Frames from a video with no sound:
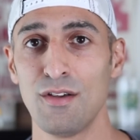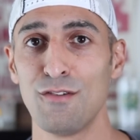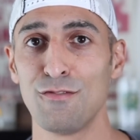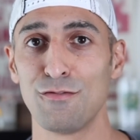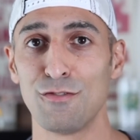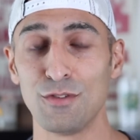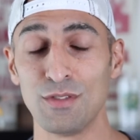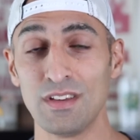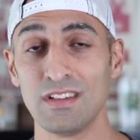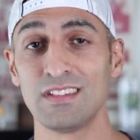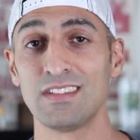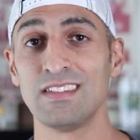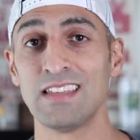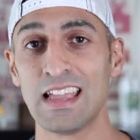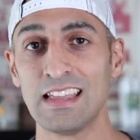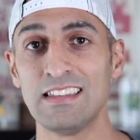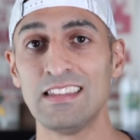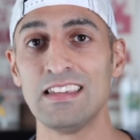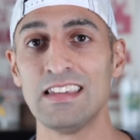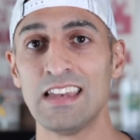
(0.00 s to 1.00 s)
for this
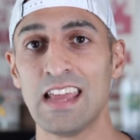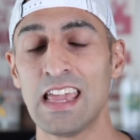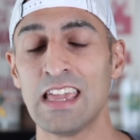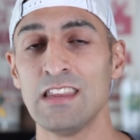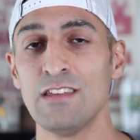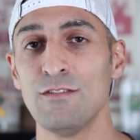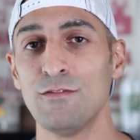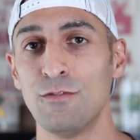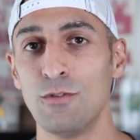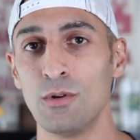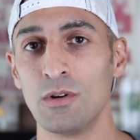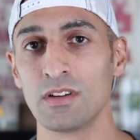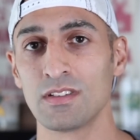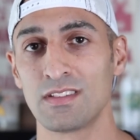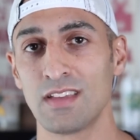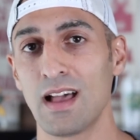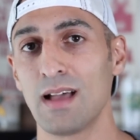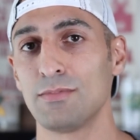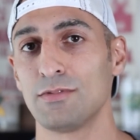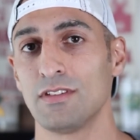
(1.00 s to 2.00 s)
1984
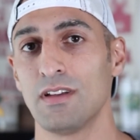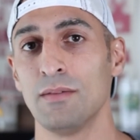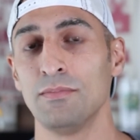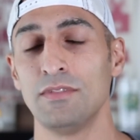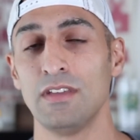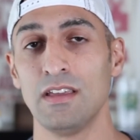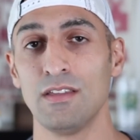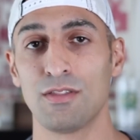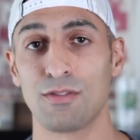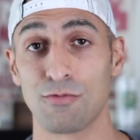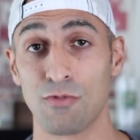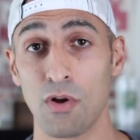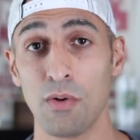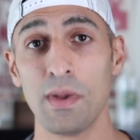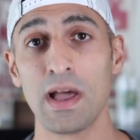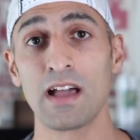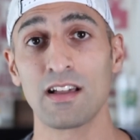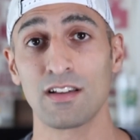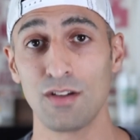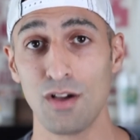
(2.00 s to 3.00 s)
Topps Update
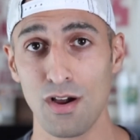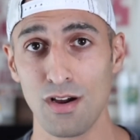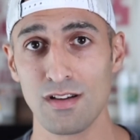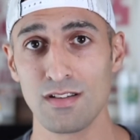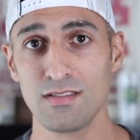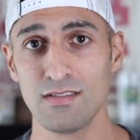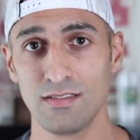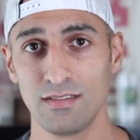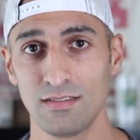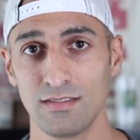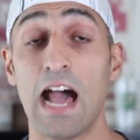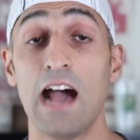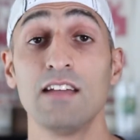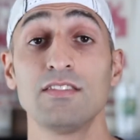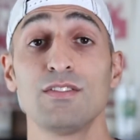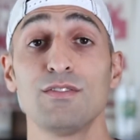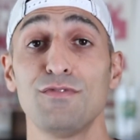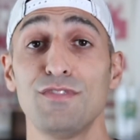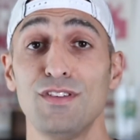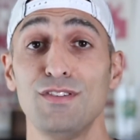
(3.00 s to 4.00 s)
throwback card,
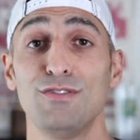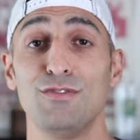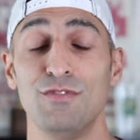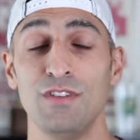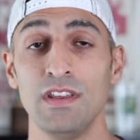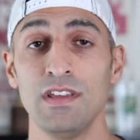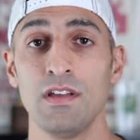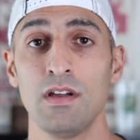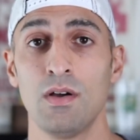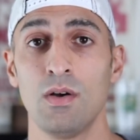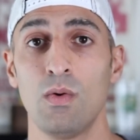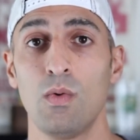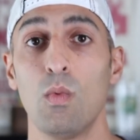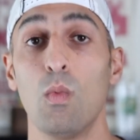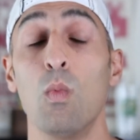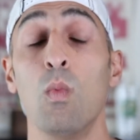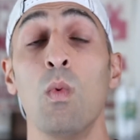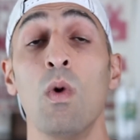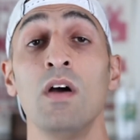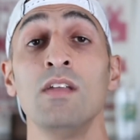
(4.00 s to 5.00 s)
as of this video,
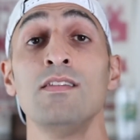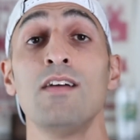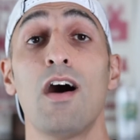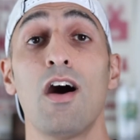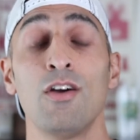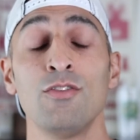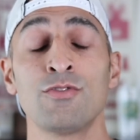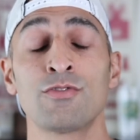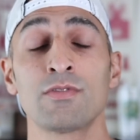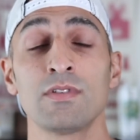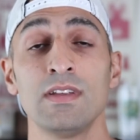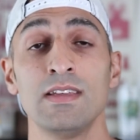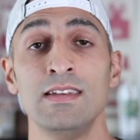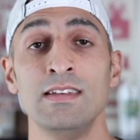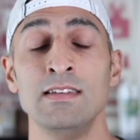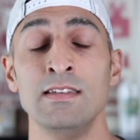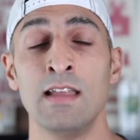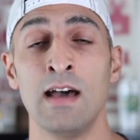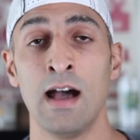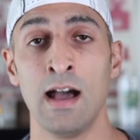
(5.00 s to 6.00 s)

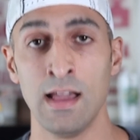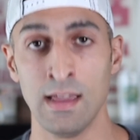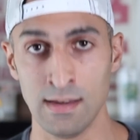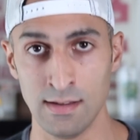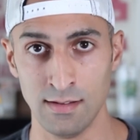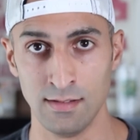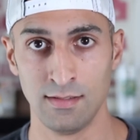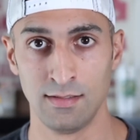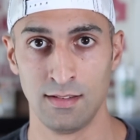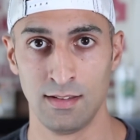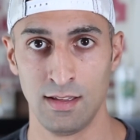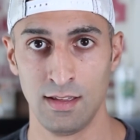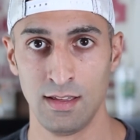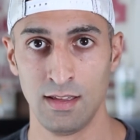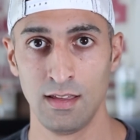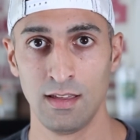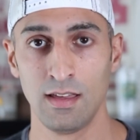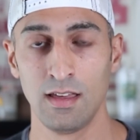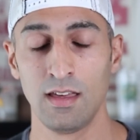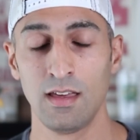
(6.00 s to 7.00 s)
109.
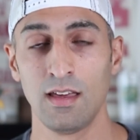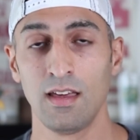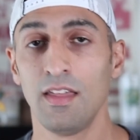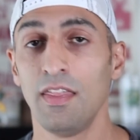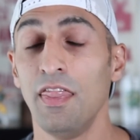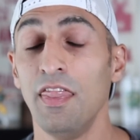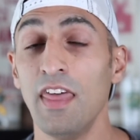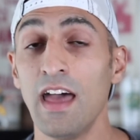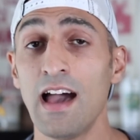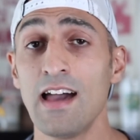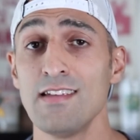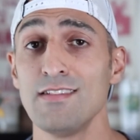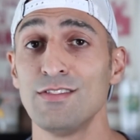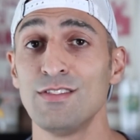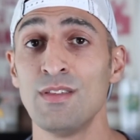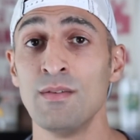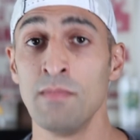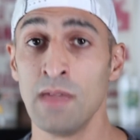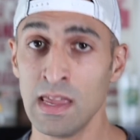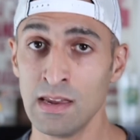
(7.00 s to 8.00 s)
That is
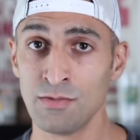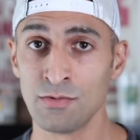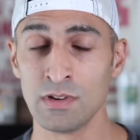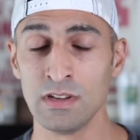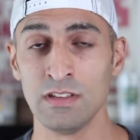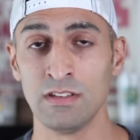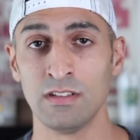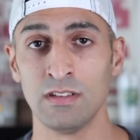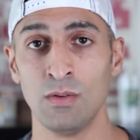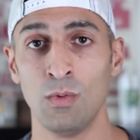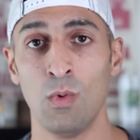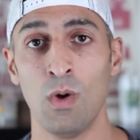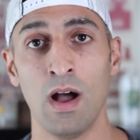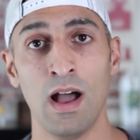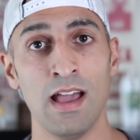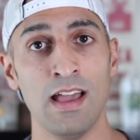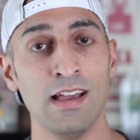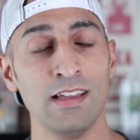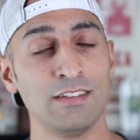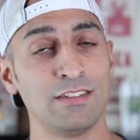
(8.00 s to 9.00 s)
the main reason
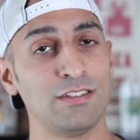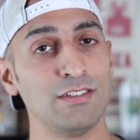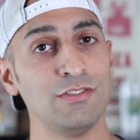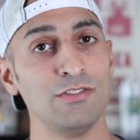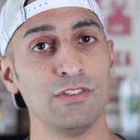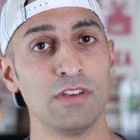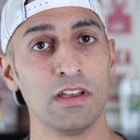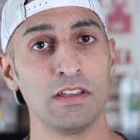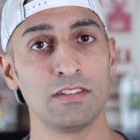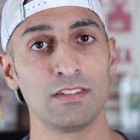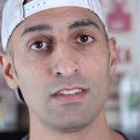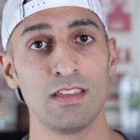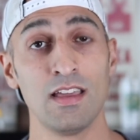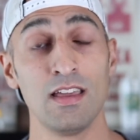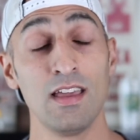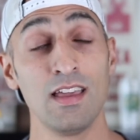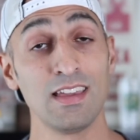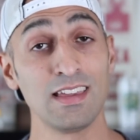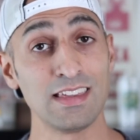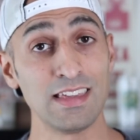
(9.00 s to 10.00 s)
why I suggest
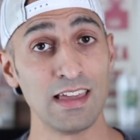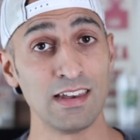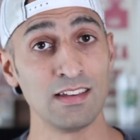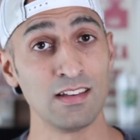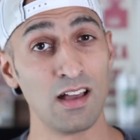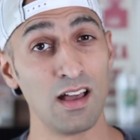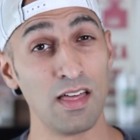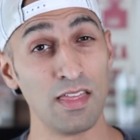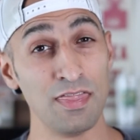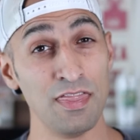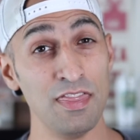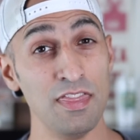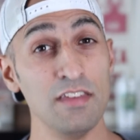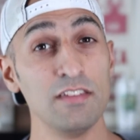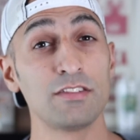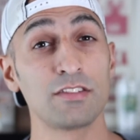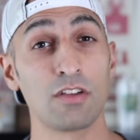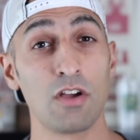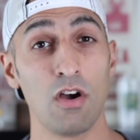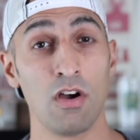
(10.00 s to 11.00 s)
getting on
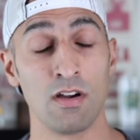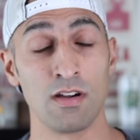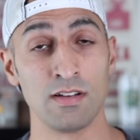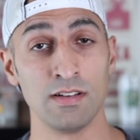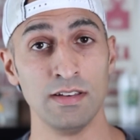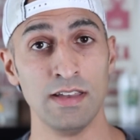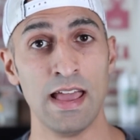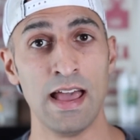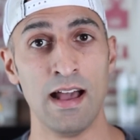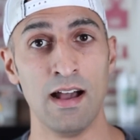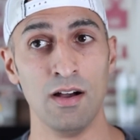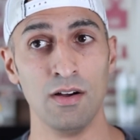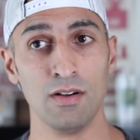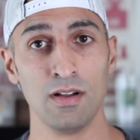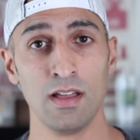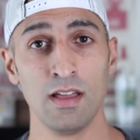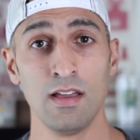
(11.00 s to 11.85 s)
this card now.